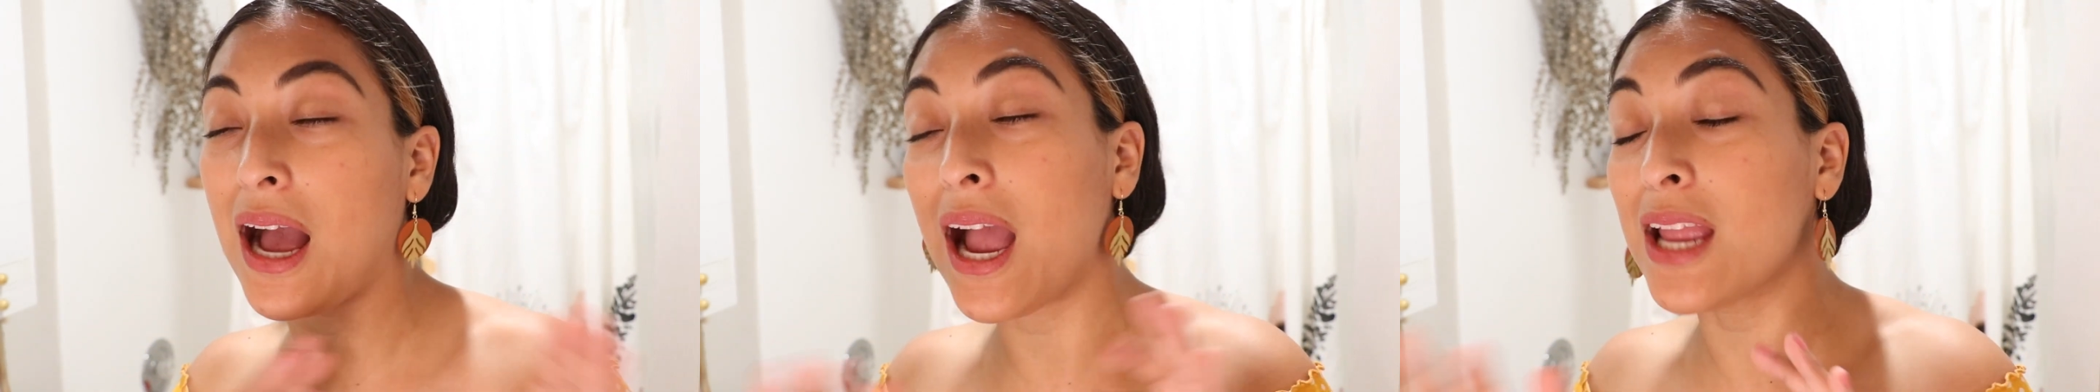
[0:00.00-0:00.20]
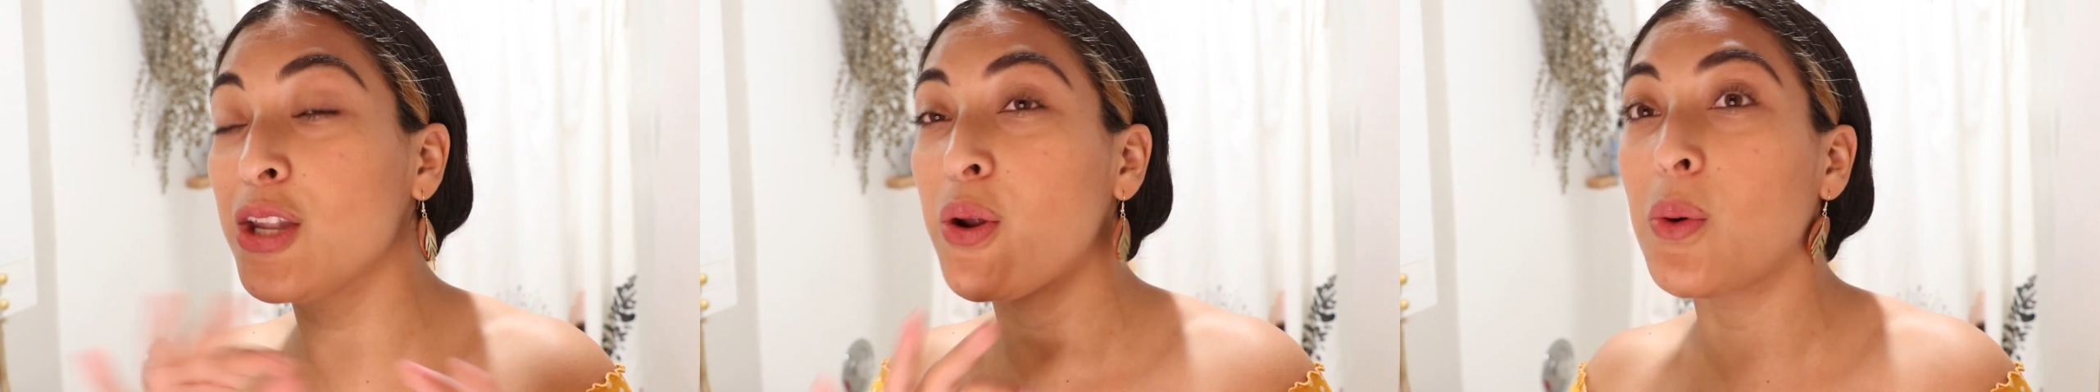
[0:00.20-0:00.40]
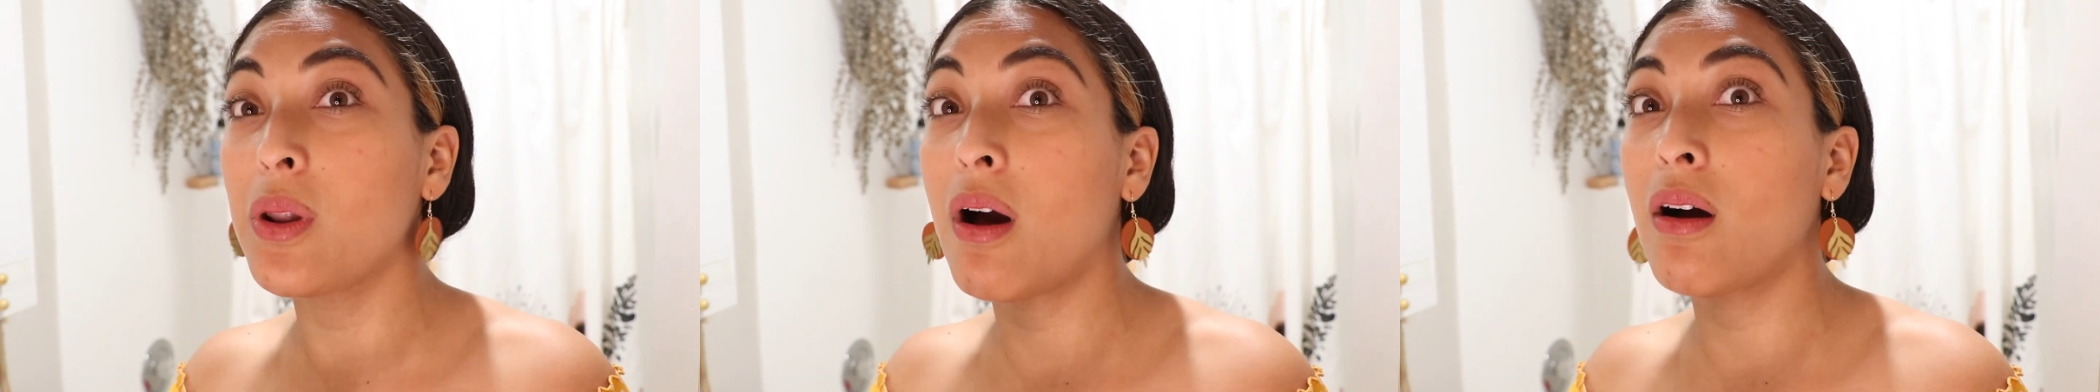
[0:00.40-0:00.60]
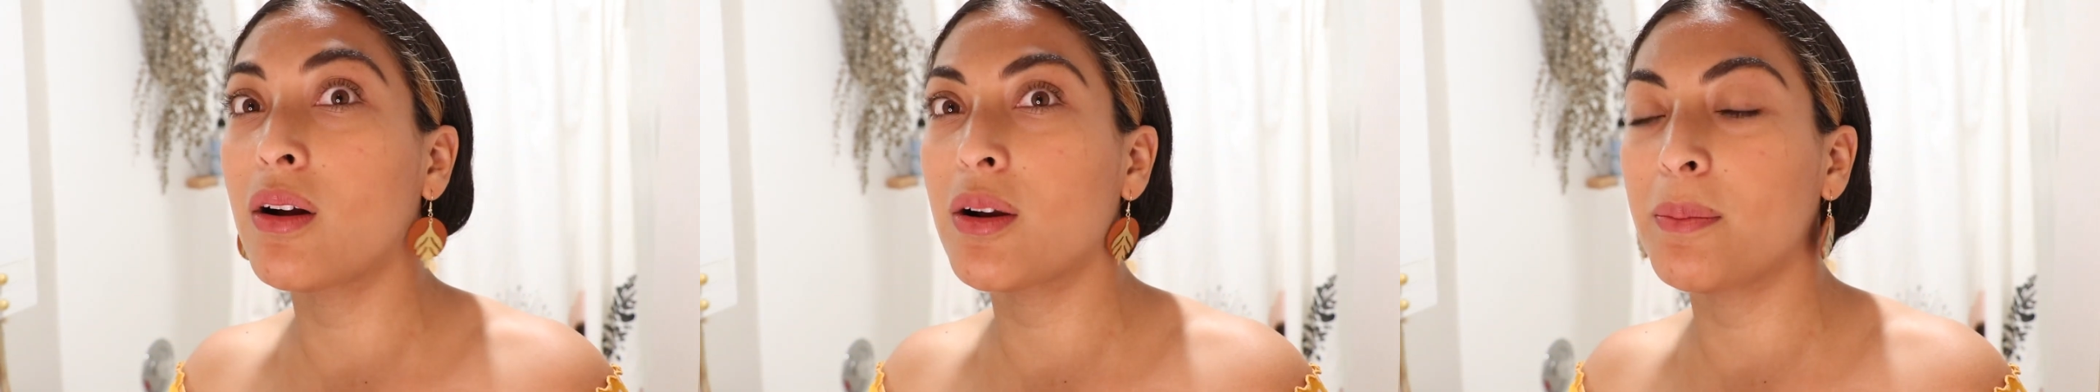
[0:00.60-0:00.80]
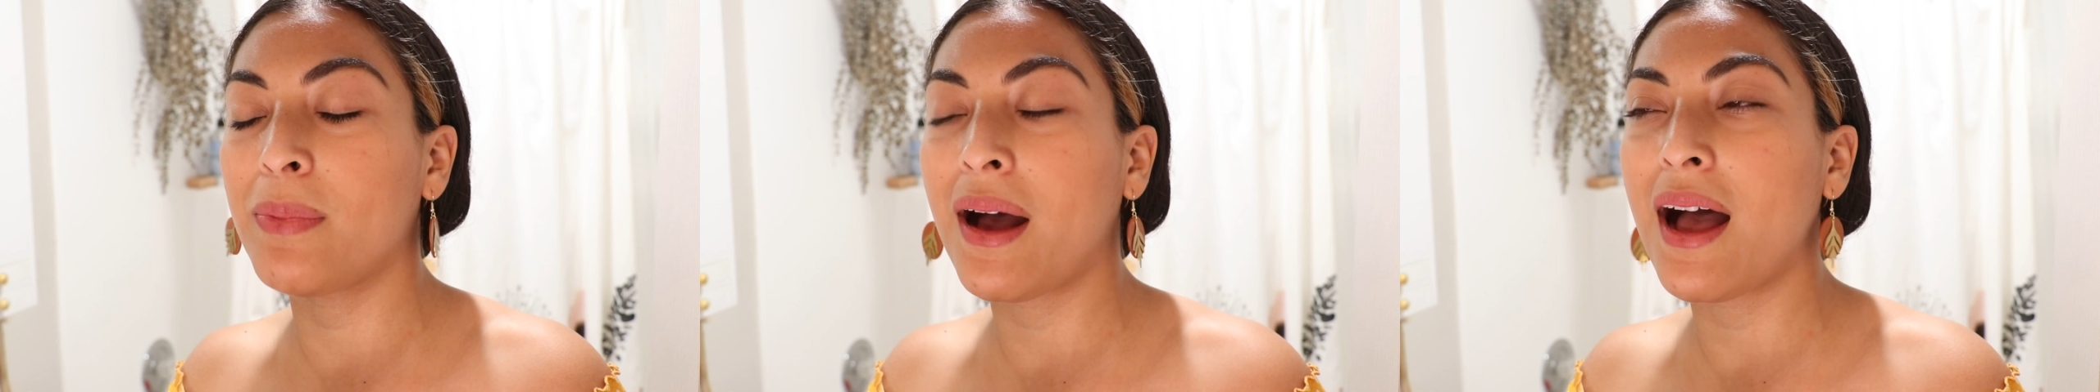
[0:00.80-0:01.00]
I no
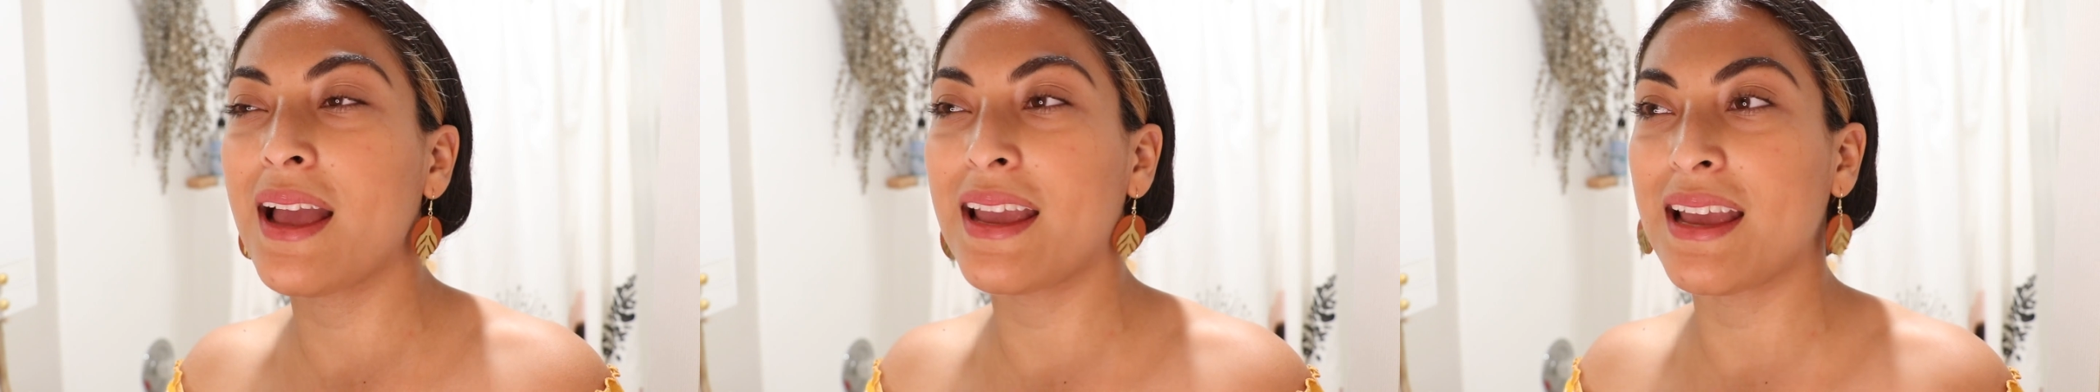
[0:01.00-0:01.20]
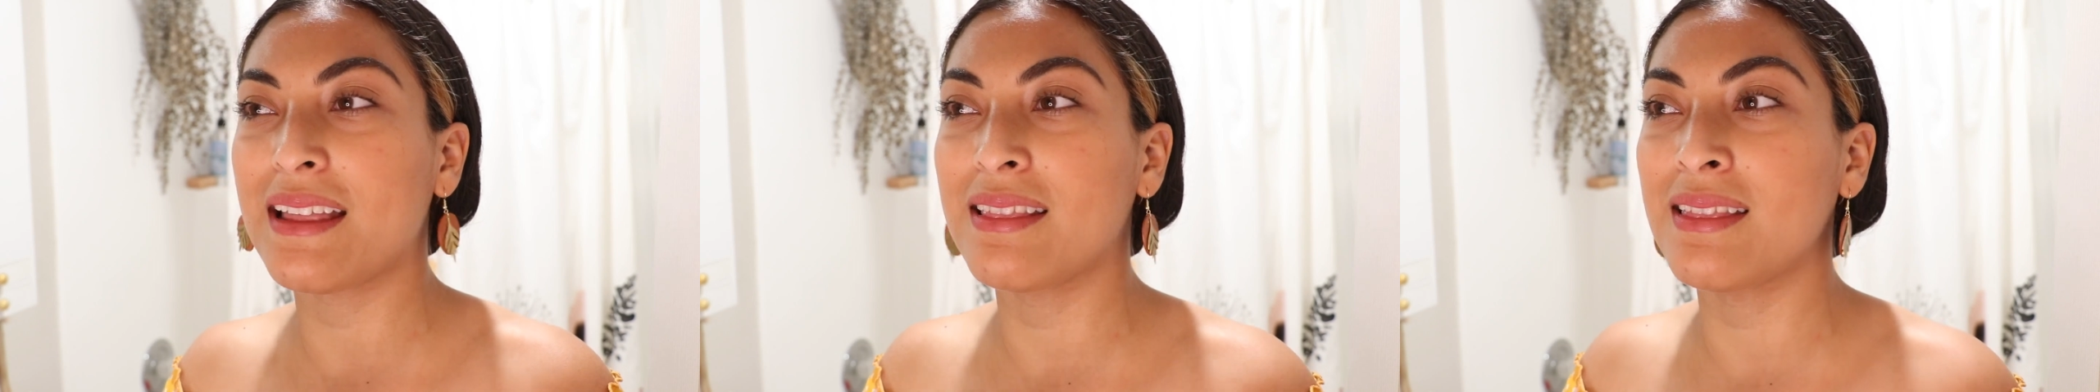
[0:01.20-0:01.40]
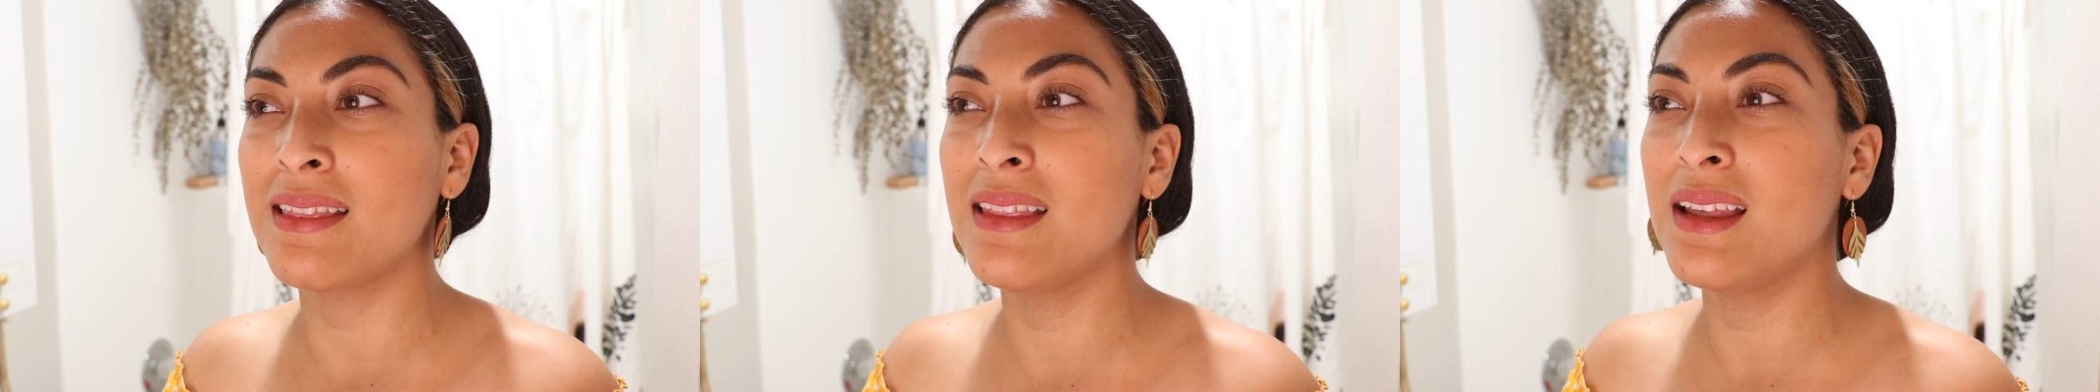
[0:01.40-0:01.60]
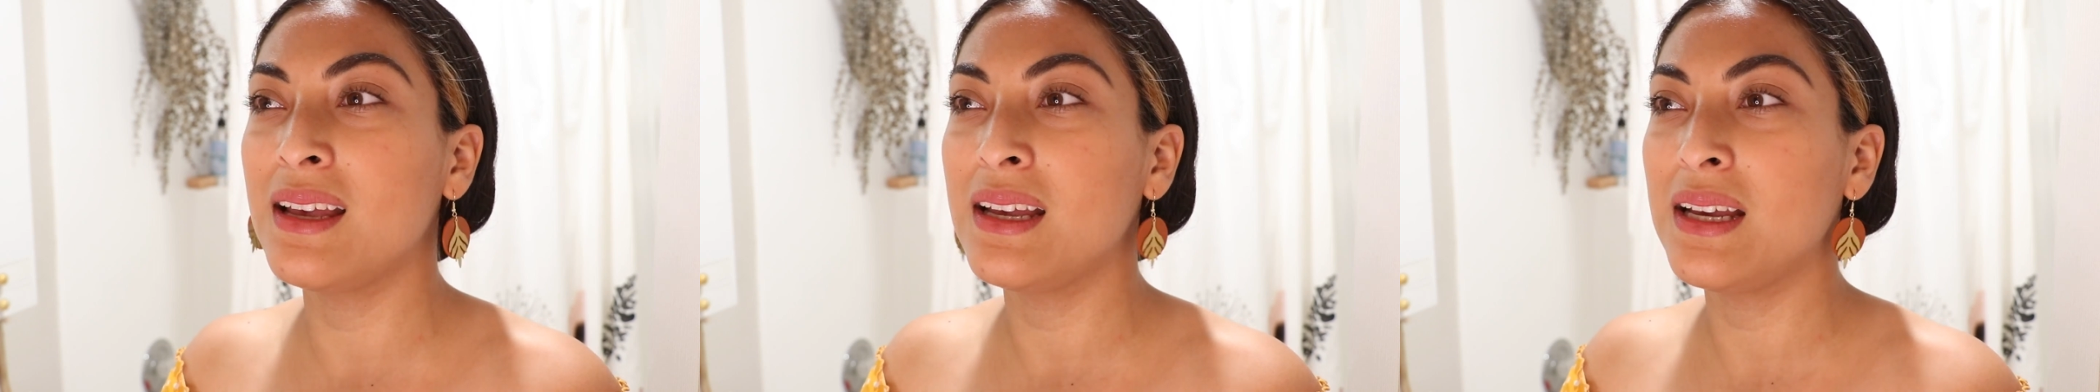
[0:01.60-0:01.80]
longer buy, and